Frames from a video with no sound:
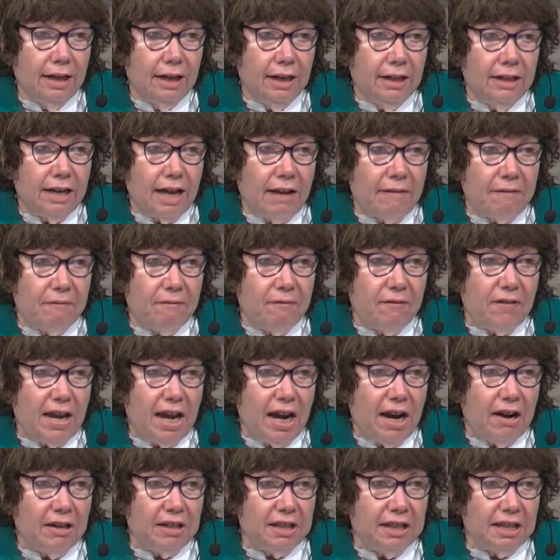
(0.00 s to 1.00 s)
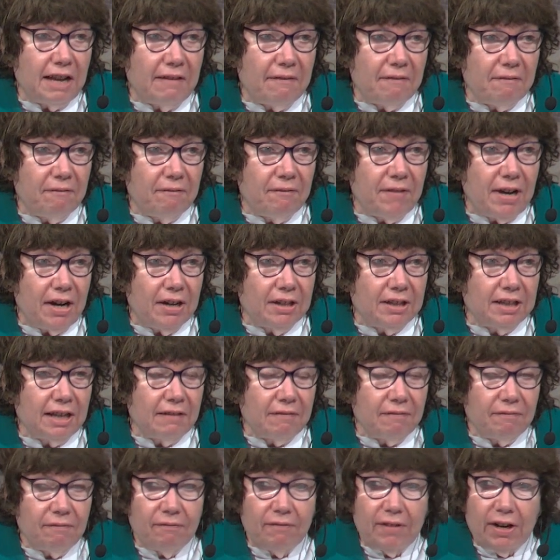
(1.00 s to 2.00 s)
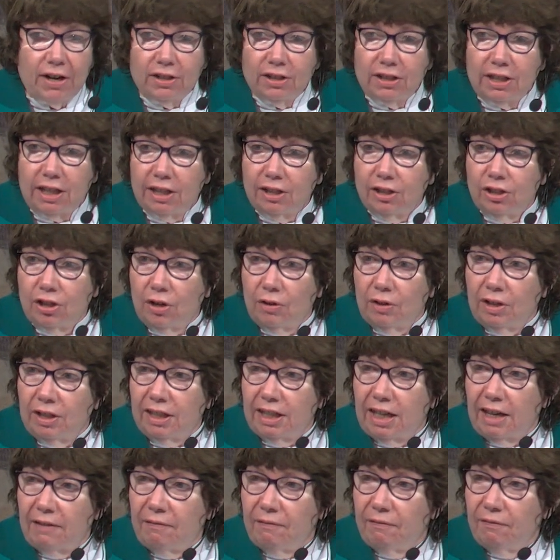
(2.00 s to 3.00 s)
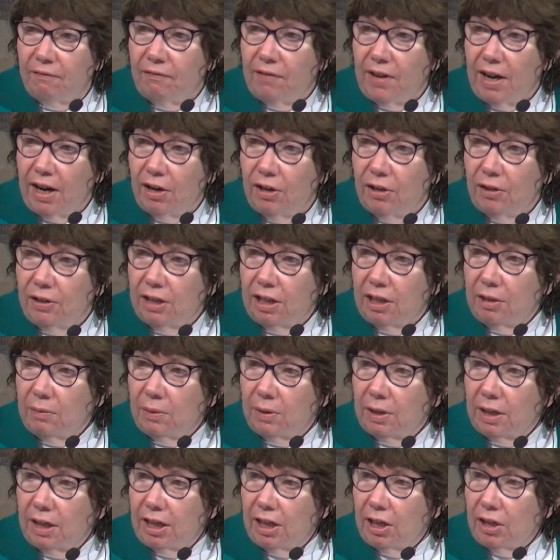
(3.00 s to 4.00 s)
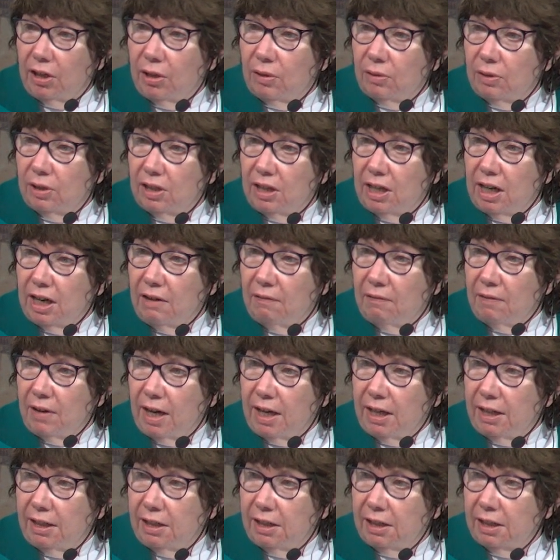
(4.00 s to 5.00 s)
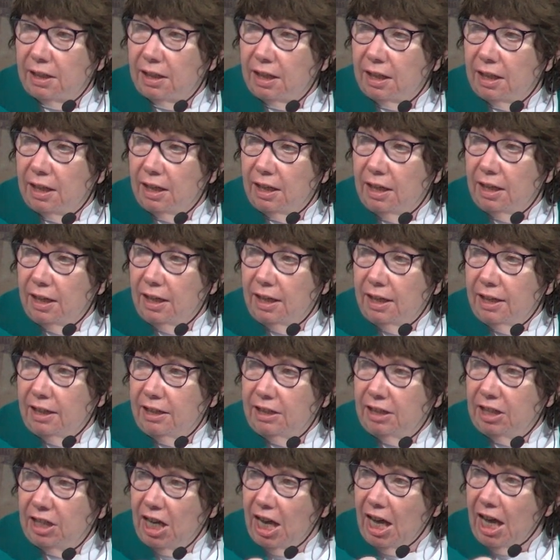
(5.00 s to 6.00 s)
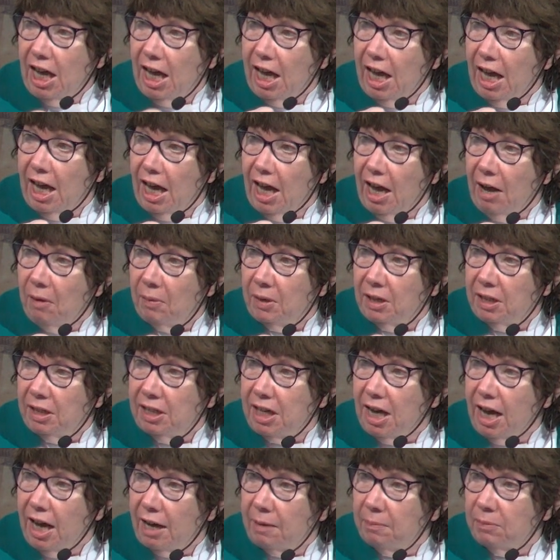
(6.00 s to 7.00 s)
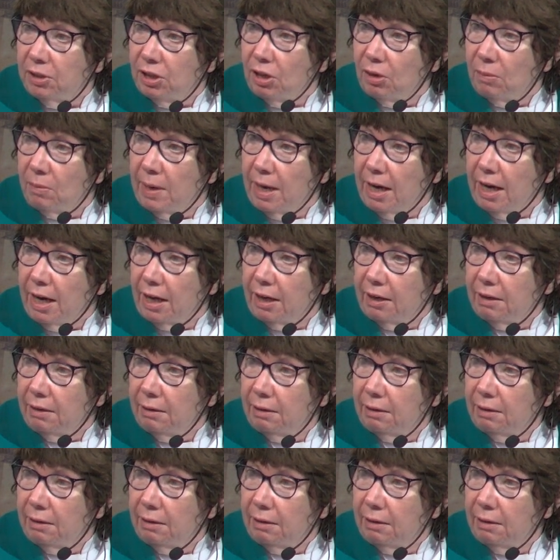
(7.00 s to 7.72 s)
Not fair. It's not fair. It's not fair. Just like Jonah, it's not fair. You said you were going to kill those Ninevites. Yeah, I want to die. I'm so mad.